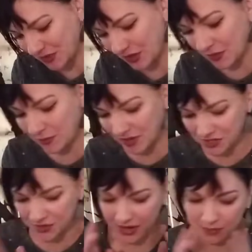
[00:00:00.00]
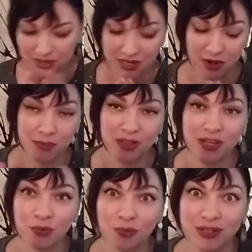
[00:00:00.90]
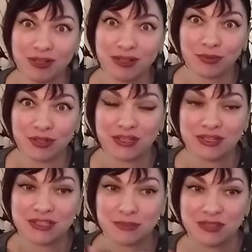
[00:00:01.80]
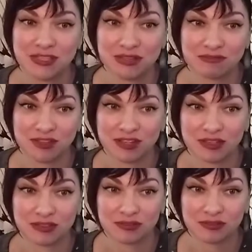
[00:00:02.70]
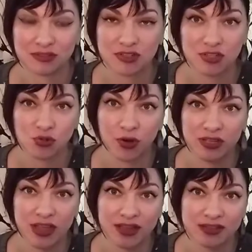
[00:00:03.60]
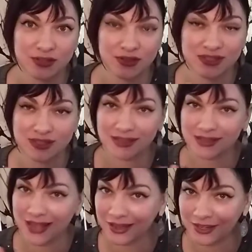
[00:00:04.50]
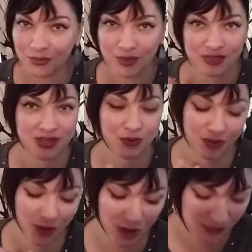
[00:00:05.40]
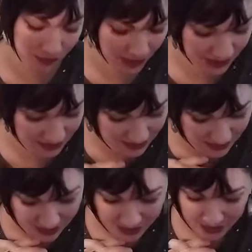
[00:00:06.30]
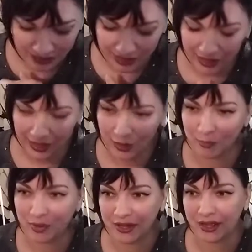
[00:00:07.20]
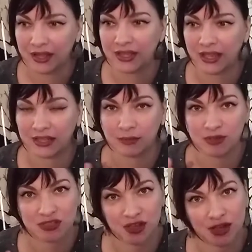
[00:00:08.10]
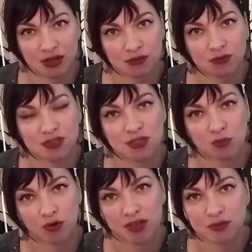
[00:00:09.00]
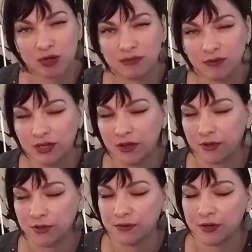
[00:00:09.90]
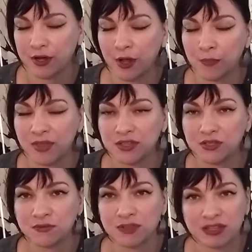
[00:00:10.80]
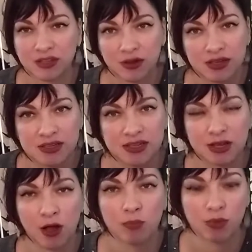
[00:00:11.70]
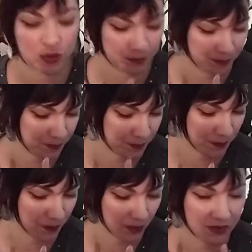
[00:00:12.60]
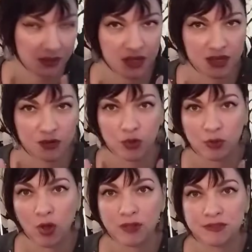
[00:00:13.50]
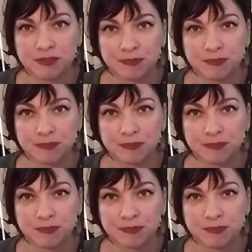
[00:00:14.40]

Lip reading: The picture that I'm getting here, I'm getting a really, really specific storyline. So this is not going to resonate with all of you guys. But again, let me just kind of summarize what I've already gone over. I do feel like there is a couple, the King and Queen of Wands.